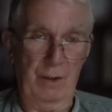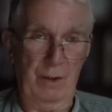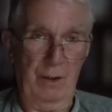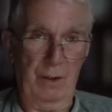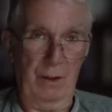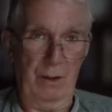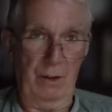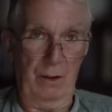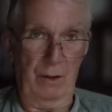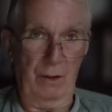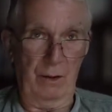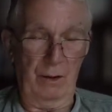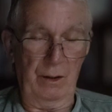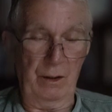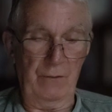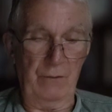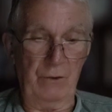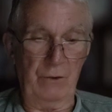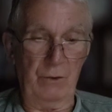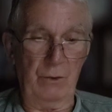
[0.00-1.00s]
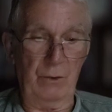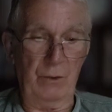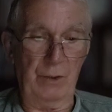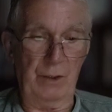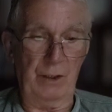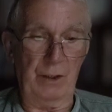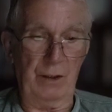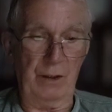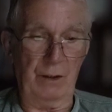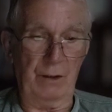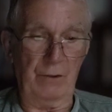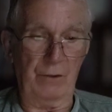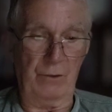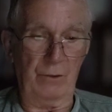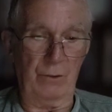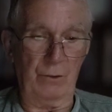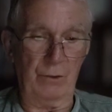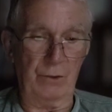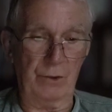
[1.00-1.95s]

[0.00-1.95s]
And I'll leave you with that little thought.